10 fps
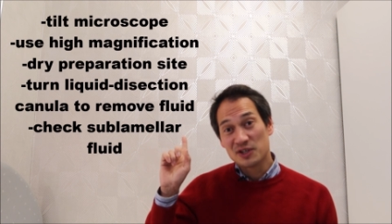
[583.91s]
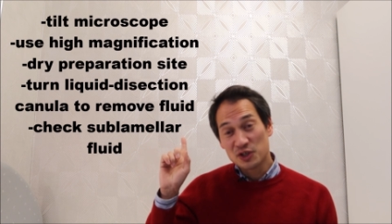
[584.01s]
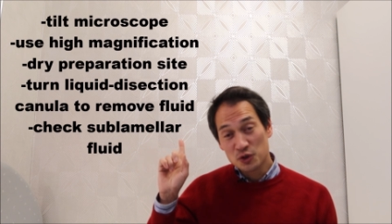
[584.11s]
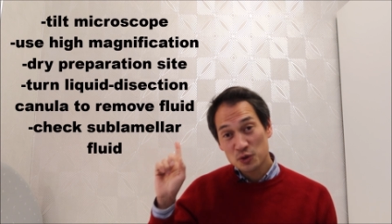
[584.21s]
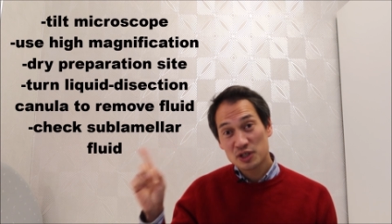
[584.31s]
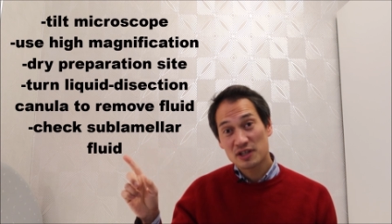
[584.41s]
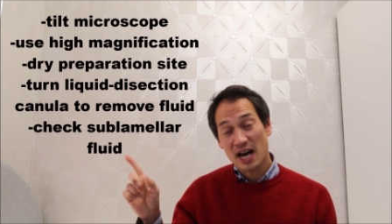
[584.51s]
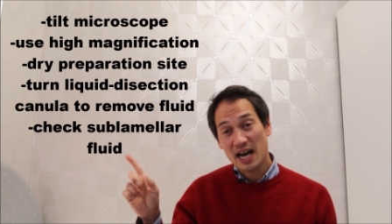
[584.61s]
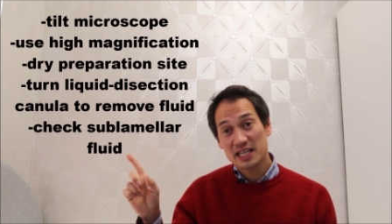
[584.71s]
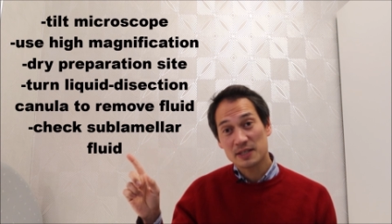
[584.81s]
Use
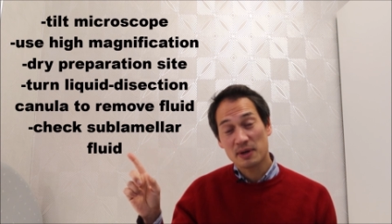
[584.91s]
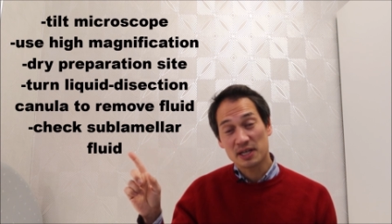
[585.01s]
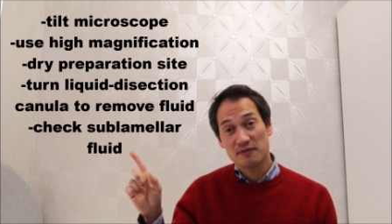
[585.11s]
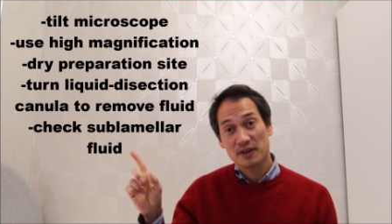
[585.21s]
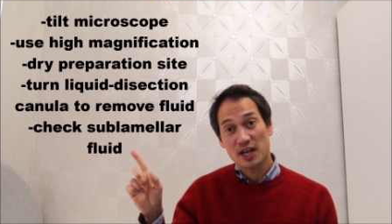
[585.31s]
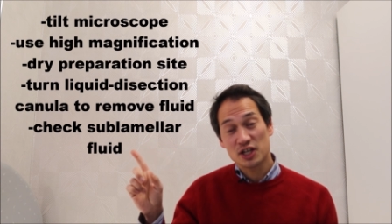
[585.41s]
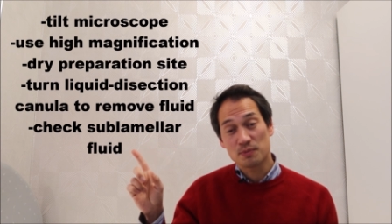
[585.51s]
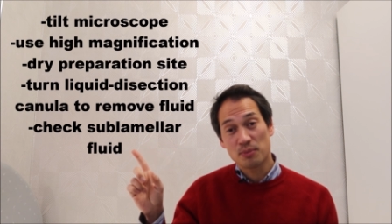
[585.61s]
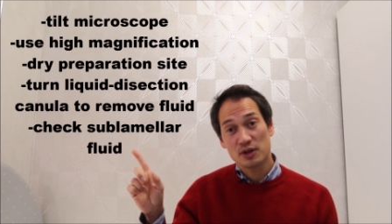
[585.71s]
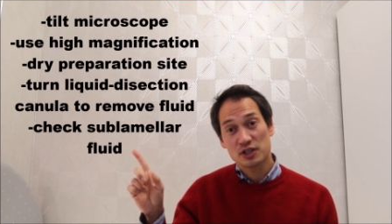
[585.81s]
the highest
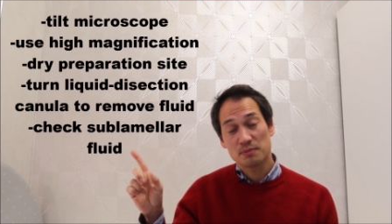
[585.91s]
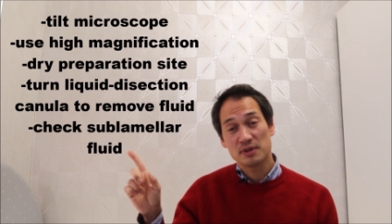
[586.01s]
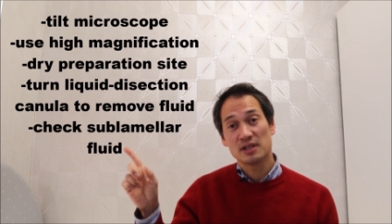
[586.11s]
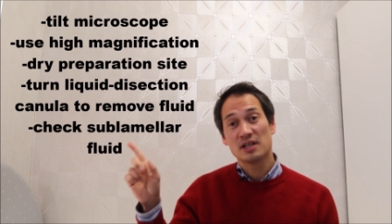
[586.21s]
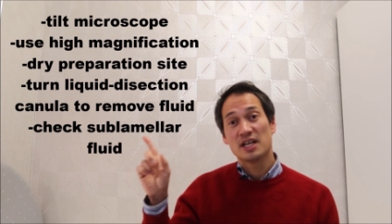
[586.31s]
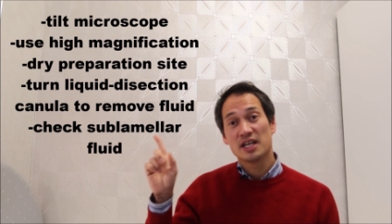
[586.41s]
magnification possible.